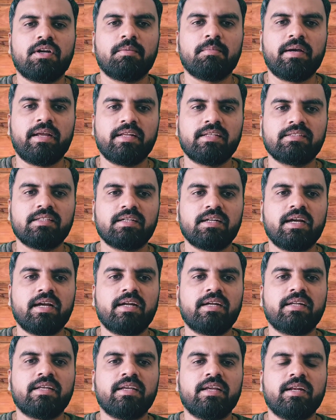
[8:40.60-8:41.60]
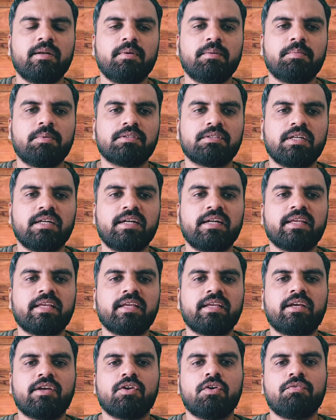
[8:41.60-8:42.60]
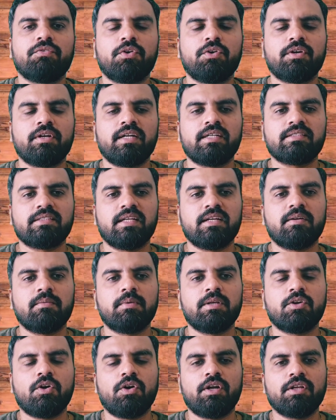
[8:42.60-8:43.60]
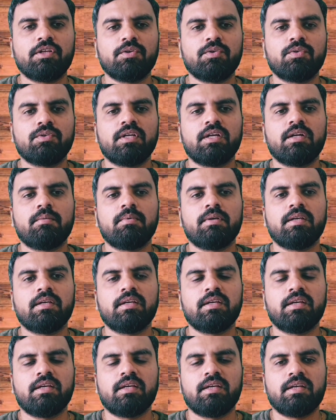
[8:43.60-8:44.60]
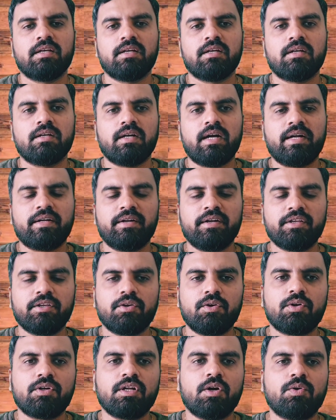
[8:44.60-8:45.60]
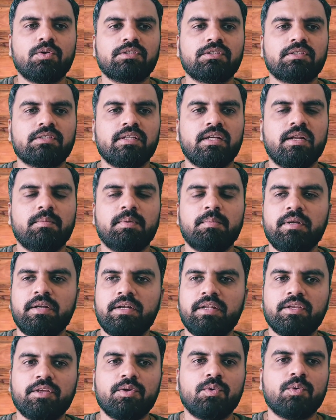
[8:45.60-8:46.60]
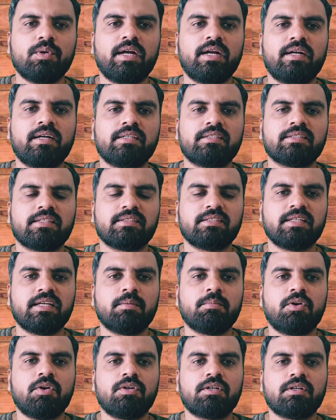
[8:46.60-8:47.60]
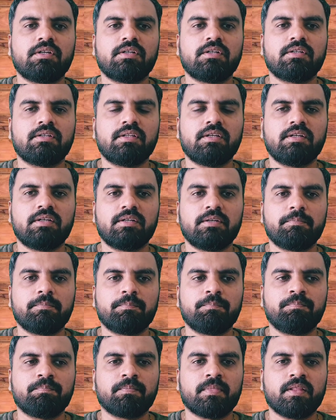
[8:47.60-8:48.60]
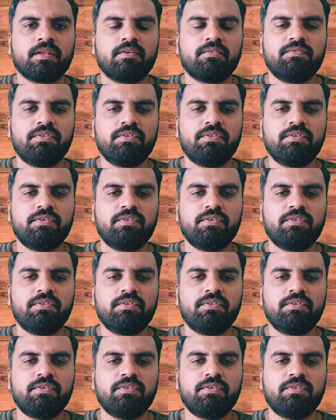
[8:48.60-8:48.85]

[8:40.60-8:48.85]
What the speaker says: particular manager and he will be personally taking care of your needs. They will be calling you, they will be attending your doubts, they will be meeting you and discussing about the